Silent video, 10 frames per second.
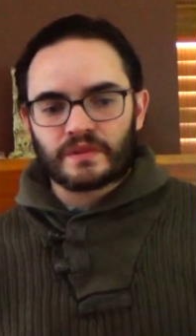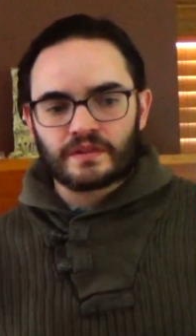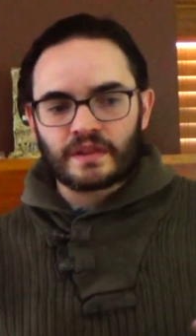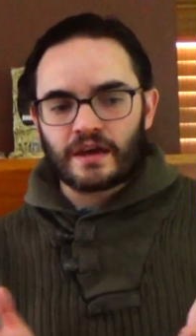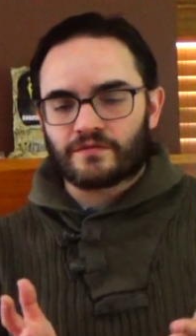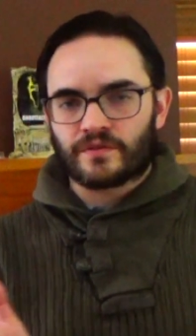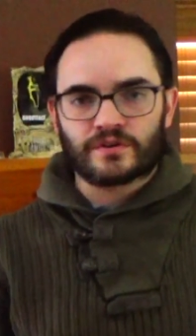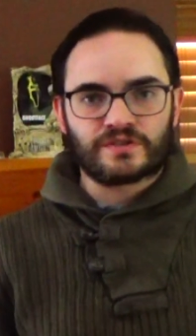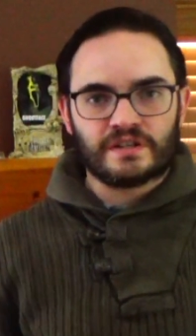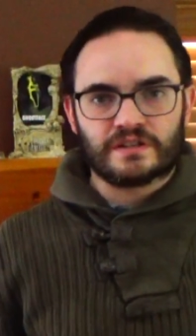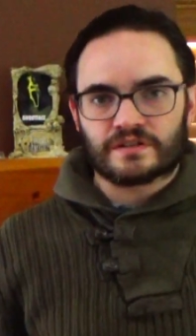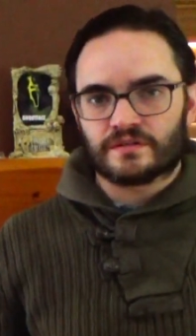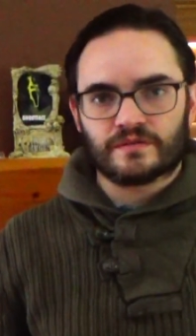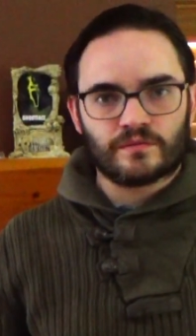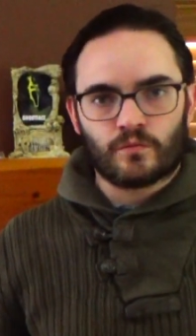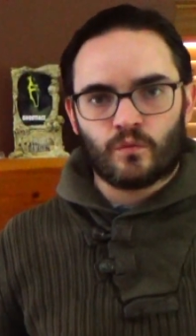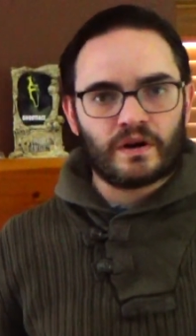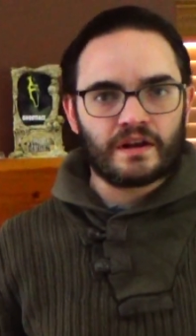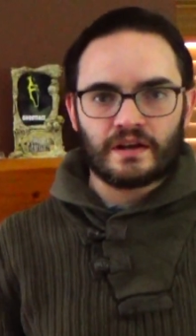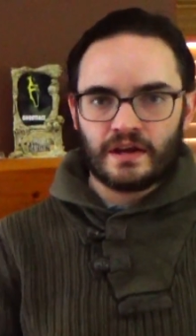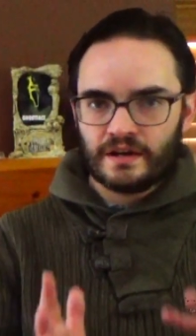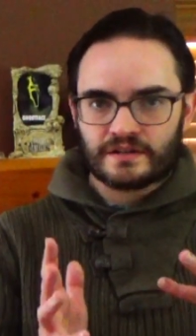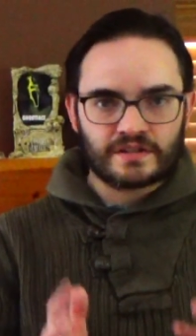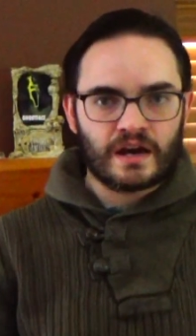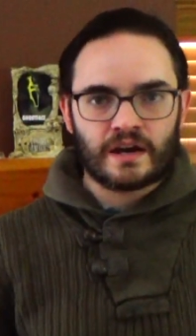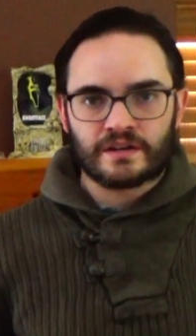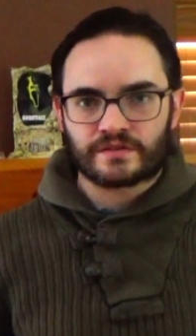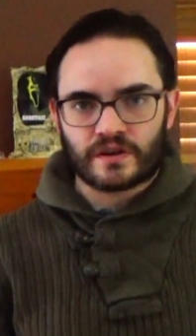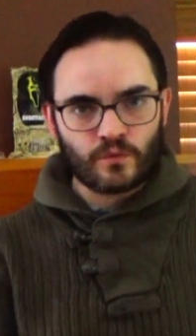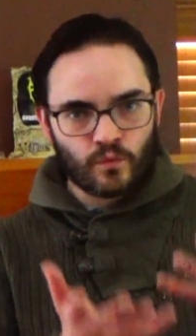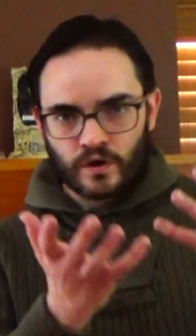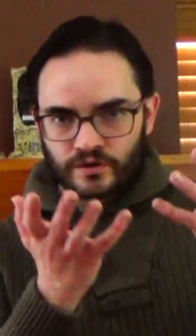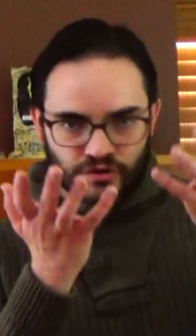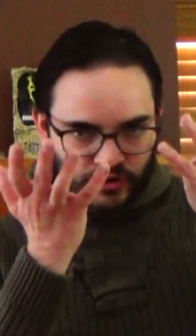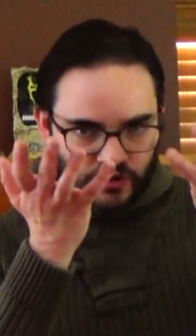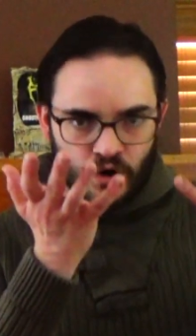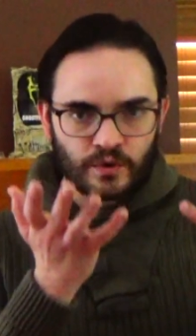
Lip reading: that first season, when it hit its highs, were so